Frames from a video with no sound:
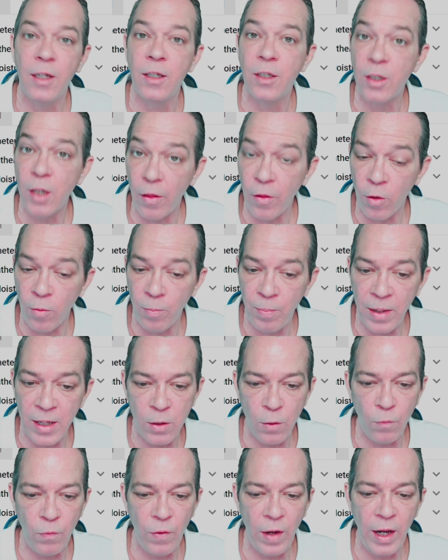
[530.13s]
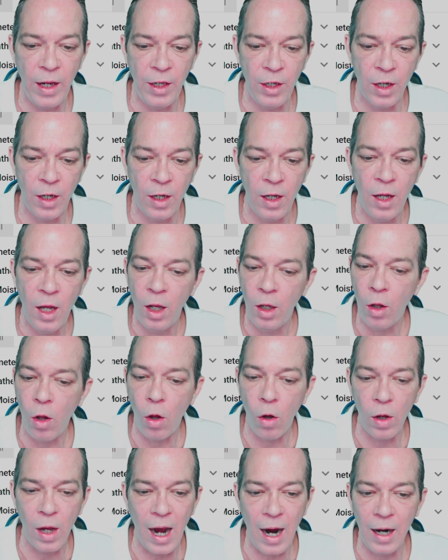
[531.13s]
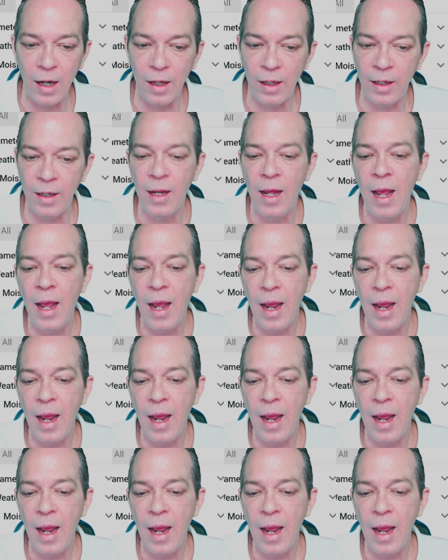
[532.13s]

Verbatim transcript: southern Pennsylvania, Long Island.